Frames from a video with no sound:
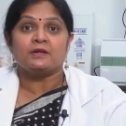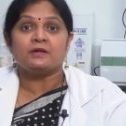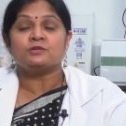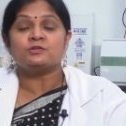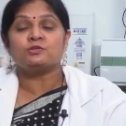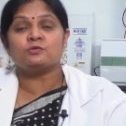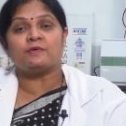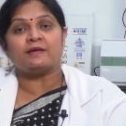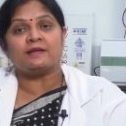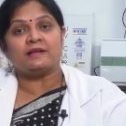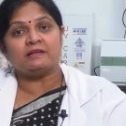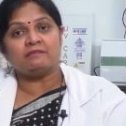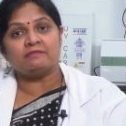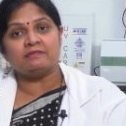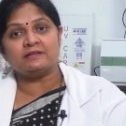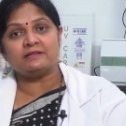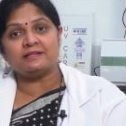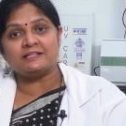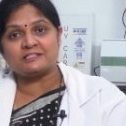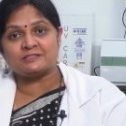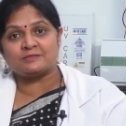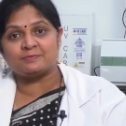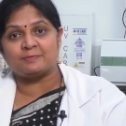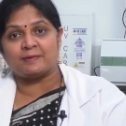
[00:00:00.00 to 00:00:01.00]
So whenever
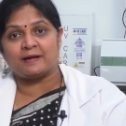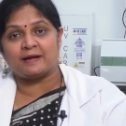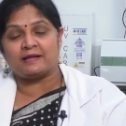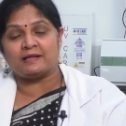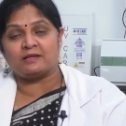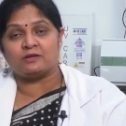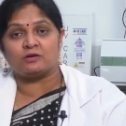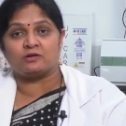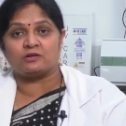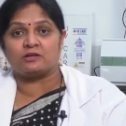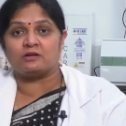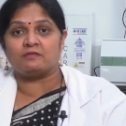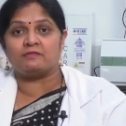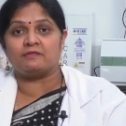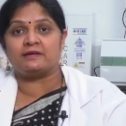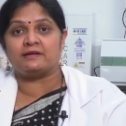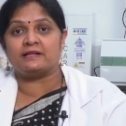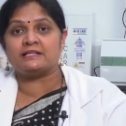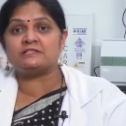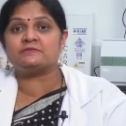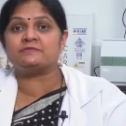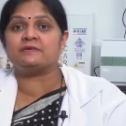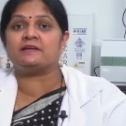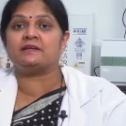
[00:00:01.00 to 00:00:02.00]
they smile or
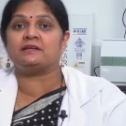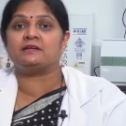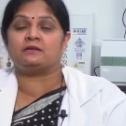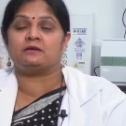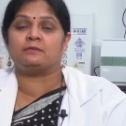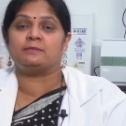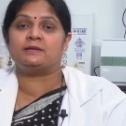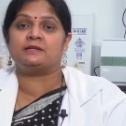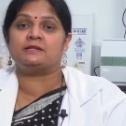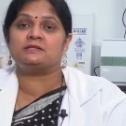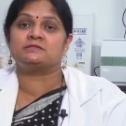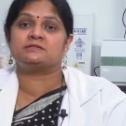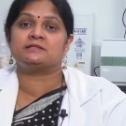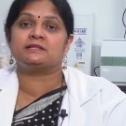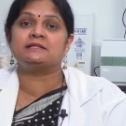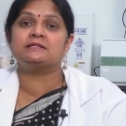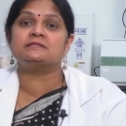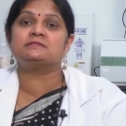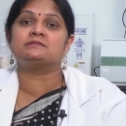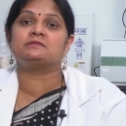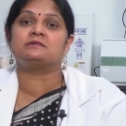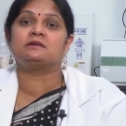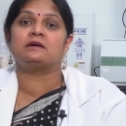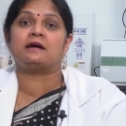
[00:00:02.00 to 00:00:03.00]
nowadays when I mean
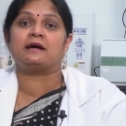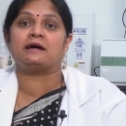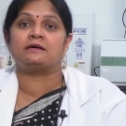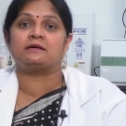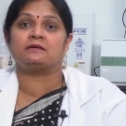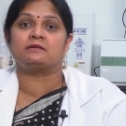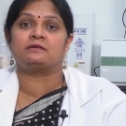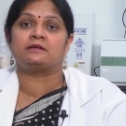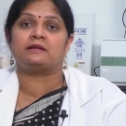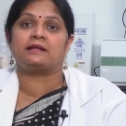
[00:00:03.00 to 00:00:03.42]
since the uh,